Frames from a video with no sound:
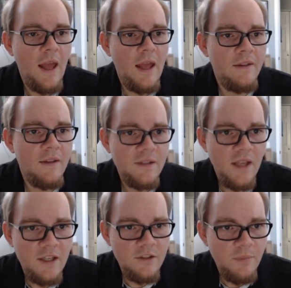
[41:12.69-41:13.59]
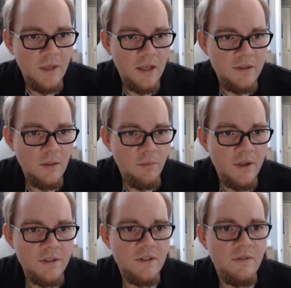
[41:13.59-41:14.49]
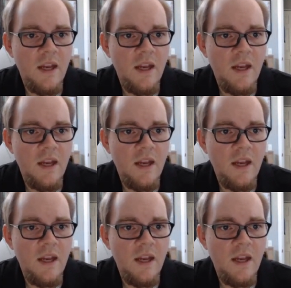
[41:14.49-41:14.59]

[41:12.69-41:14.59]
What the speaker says: And in this case, because of the presence of